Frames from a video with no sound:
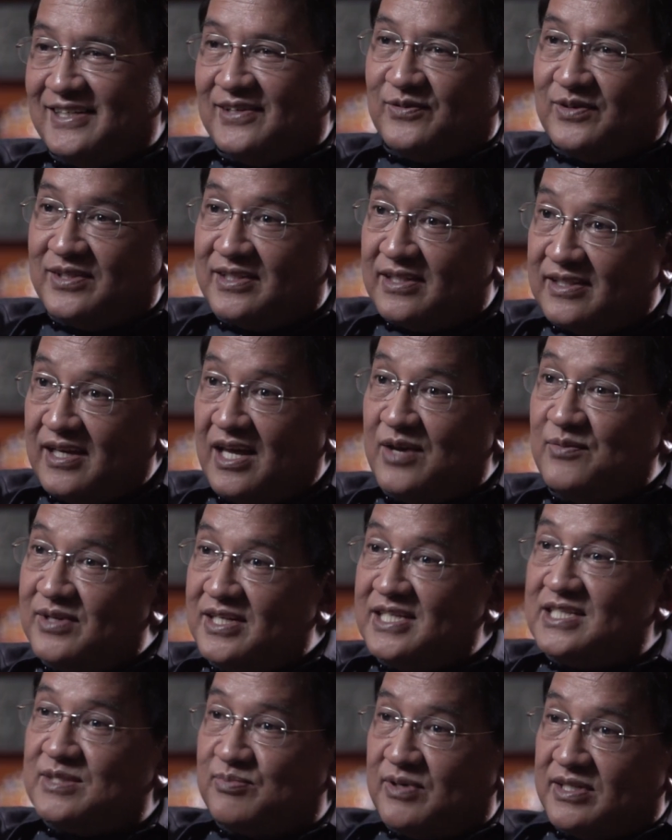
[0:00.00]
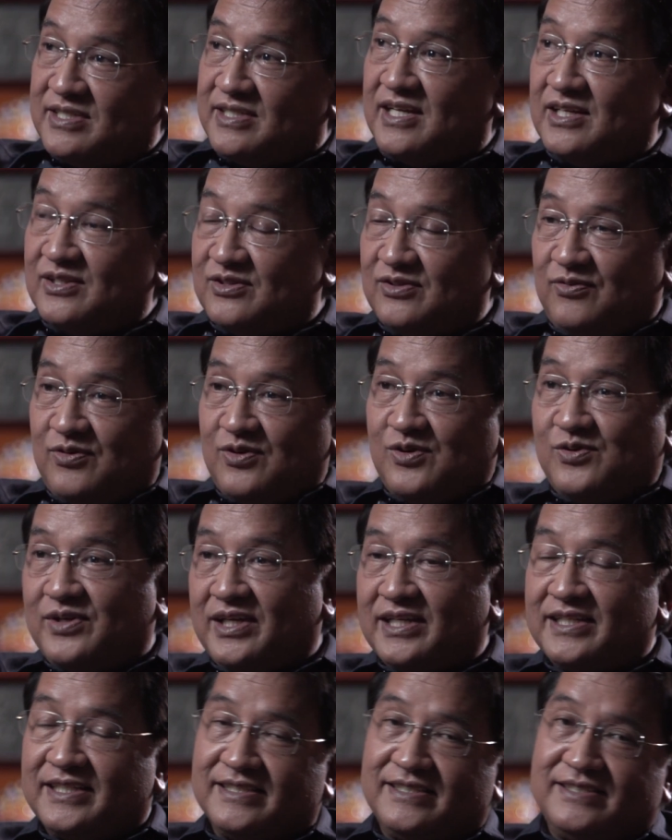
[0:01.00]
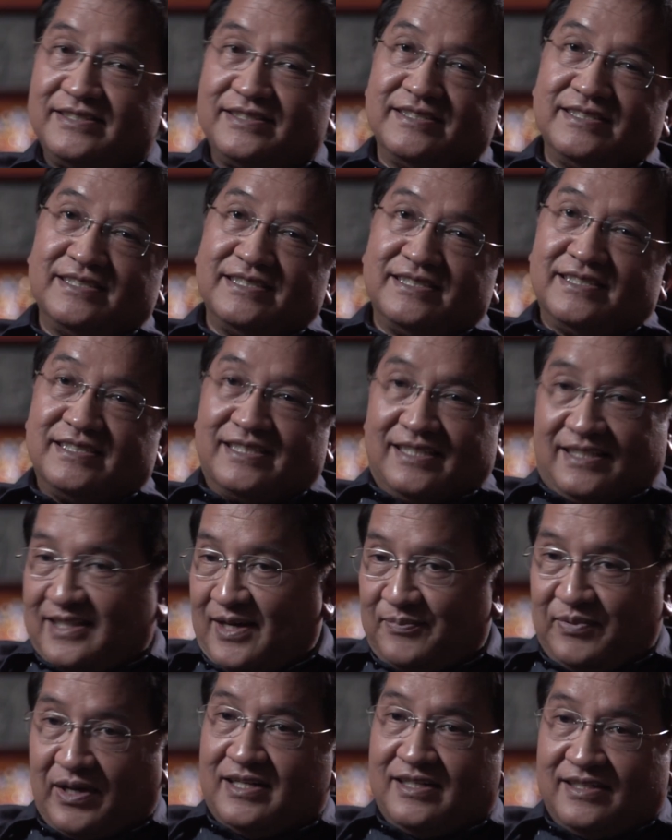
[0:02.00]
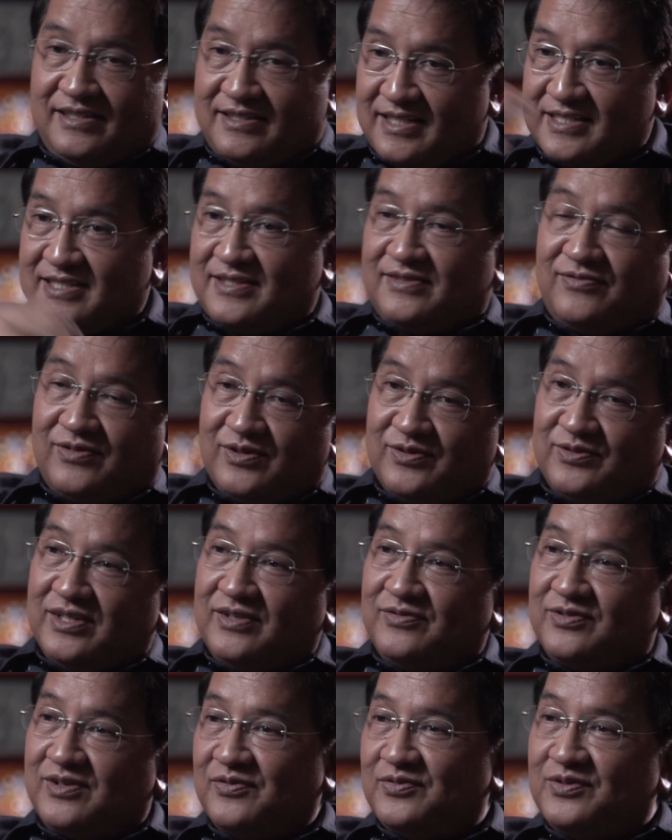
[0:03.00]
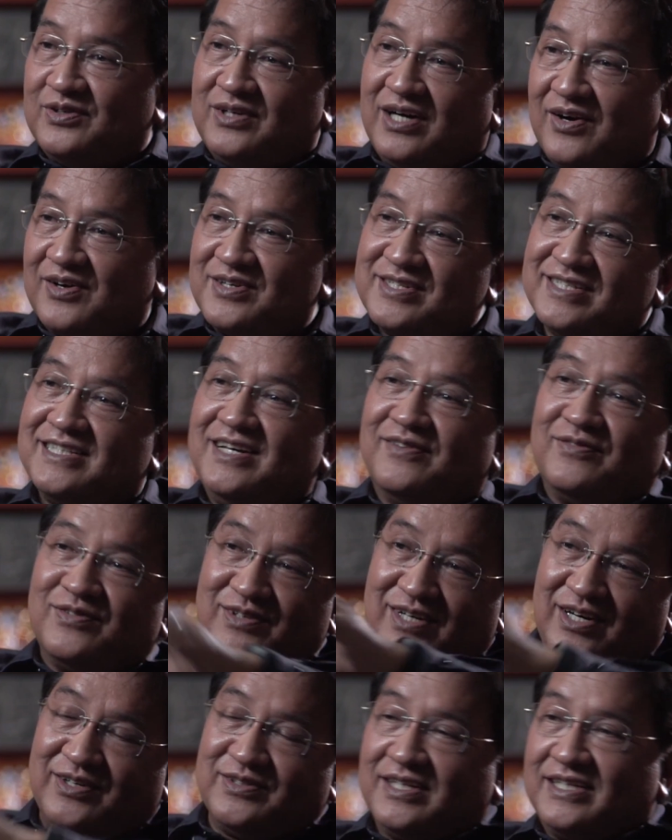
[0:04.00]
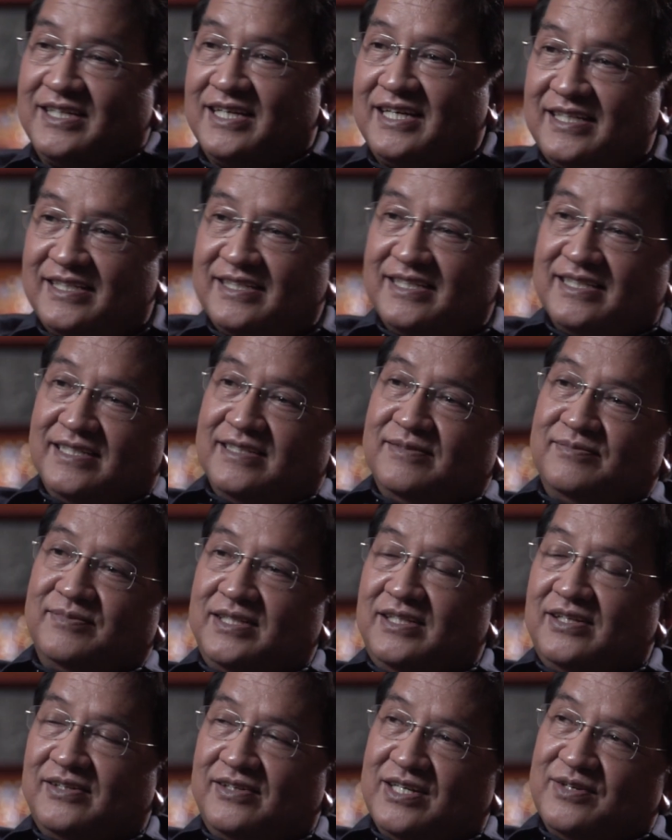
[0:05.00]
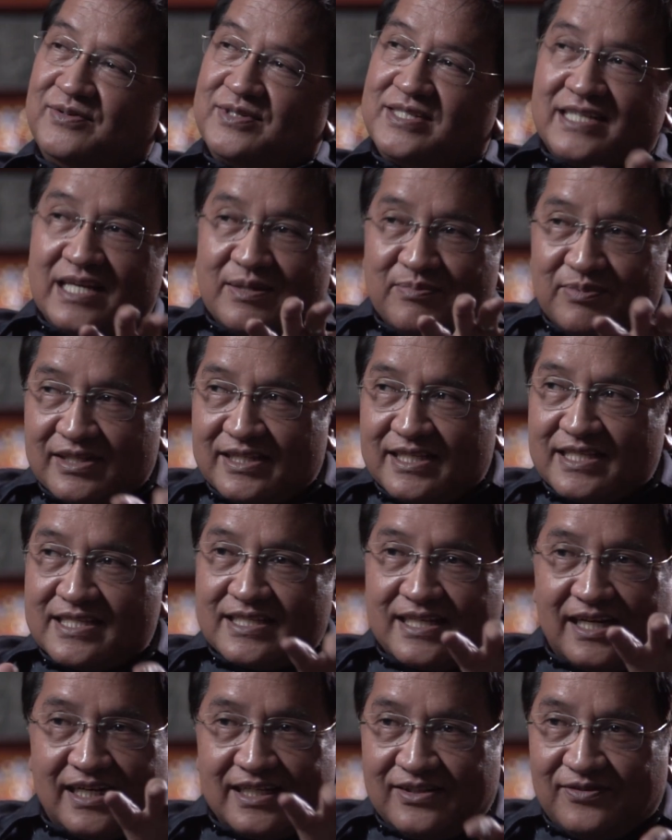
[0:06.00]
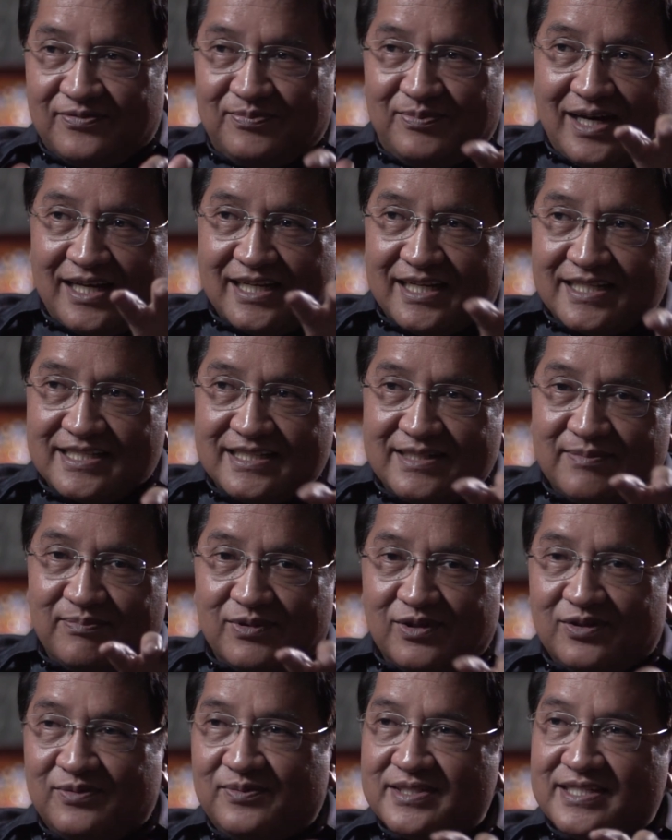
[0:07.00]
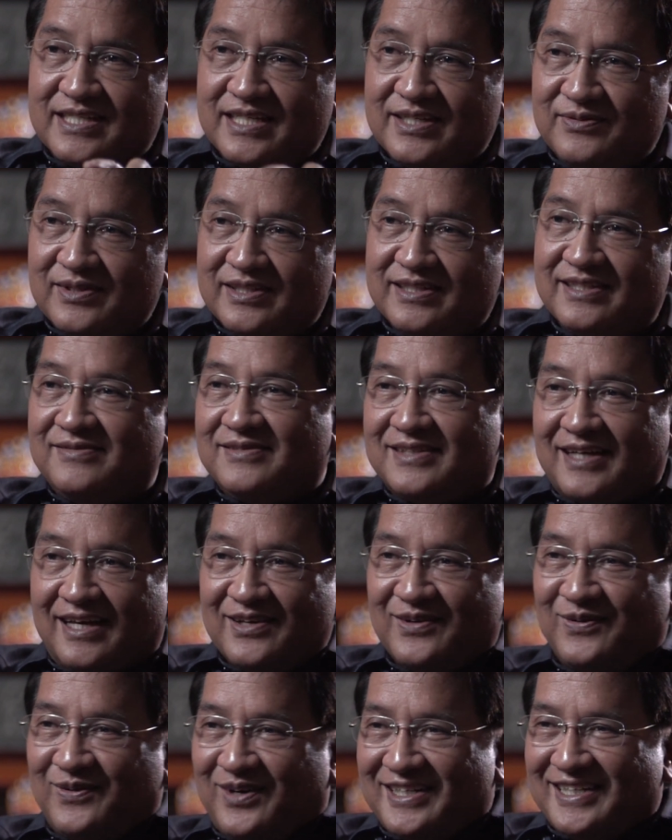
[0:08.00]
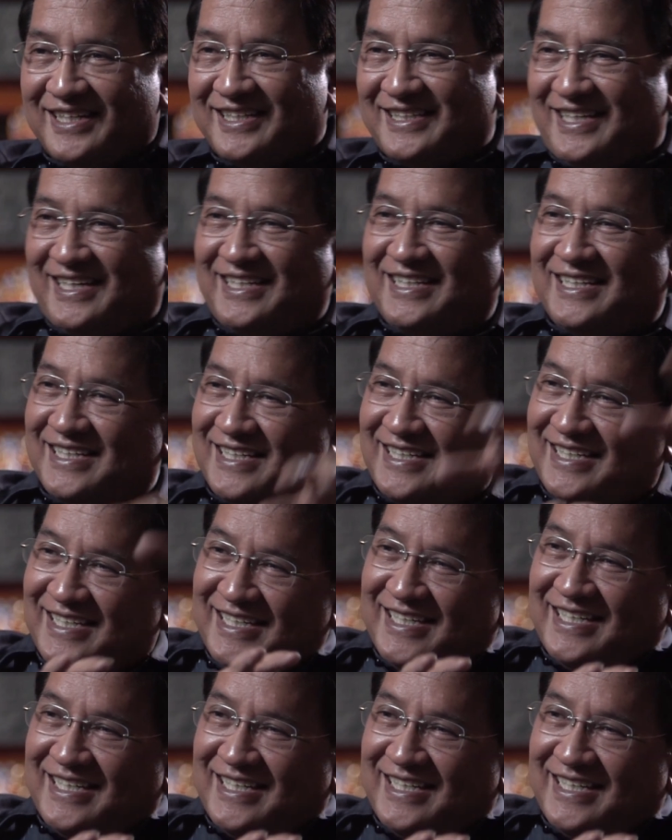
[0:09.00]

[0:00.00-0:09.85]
with the Taiwanese president who flew in. And apparently just flew in for a few hours and then flew out again. But he was keeping this kind of balanced diplomacy with Taiwan and then the